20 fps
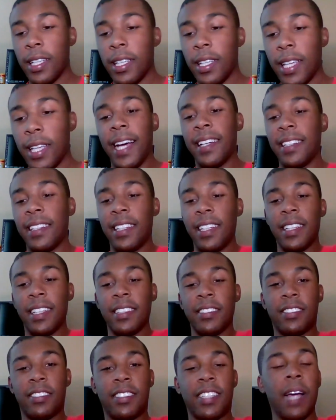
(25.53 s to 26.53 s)
yeah,
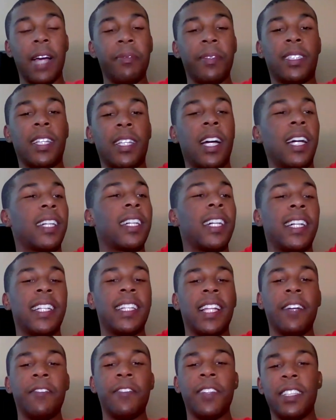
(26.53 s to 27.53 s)
it's time to talk
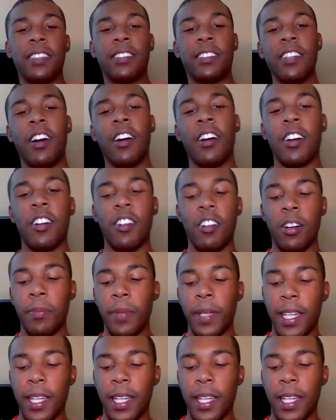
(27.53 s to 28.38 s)
a lovely Stargirl,